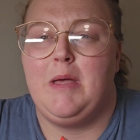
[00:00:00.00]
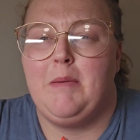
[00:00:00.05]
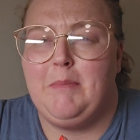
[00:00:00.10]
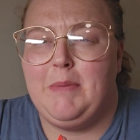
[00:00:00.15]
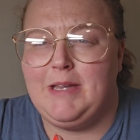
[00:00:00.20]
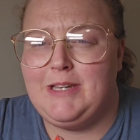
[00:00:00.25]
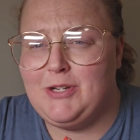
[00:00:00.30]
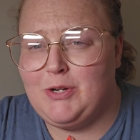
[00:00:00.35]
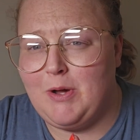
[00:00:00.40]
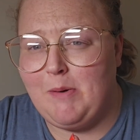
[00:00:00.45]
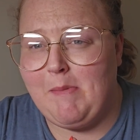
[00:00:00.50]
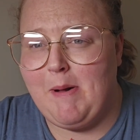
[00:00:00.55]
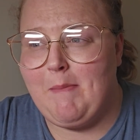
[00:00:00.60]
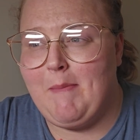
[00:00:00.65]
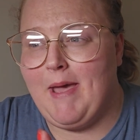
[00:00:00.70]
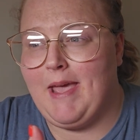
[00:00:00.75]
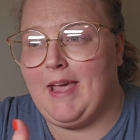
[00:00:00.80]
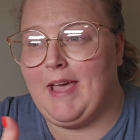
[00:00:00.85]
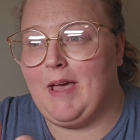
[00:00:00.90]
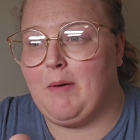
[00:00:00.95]
me doing my
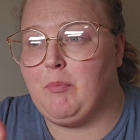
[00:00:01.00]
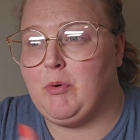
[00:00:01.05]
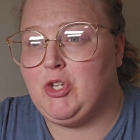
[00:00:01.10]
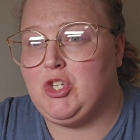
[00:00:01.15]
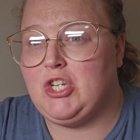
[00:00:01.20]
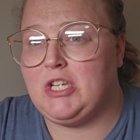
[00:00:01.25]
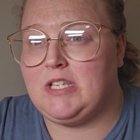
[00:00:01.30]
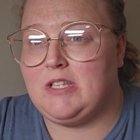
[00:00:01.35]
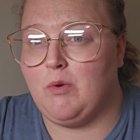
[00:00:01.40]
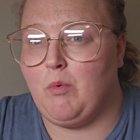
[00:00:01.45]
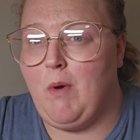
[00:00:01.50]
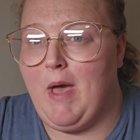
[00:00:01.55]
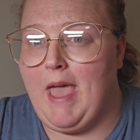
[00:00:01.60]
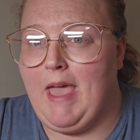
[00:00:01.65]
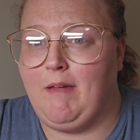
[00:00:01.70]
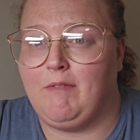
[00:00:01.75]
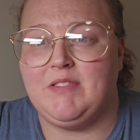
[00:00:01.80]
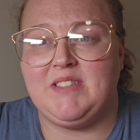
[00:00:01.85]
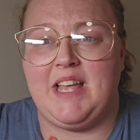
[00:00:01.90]
makeup with just the waves?